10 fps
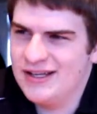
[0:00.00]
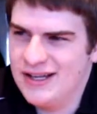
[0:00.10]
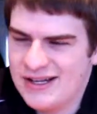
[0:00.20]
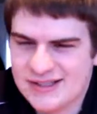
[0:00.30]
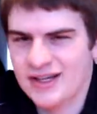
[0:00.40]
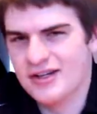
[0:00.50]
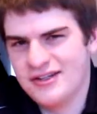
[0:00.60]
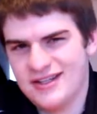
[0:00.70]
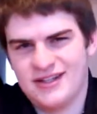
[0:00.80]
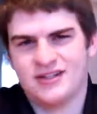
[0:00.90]
that's
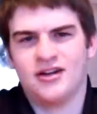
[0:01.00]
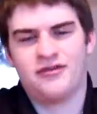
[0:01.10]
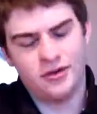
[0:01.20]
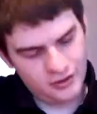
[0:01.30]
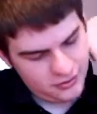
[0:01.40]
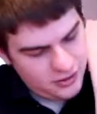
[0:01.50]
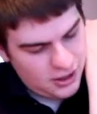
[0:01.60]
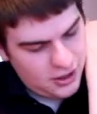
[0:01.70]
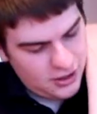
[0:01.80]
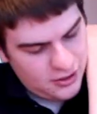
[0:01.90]
a tough one.
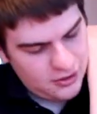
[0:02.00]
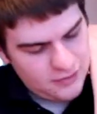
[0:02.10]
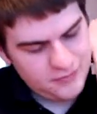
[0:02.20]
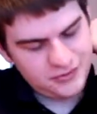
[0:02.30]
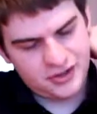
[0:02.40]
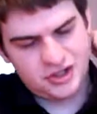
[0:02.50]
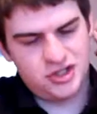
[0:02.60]
To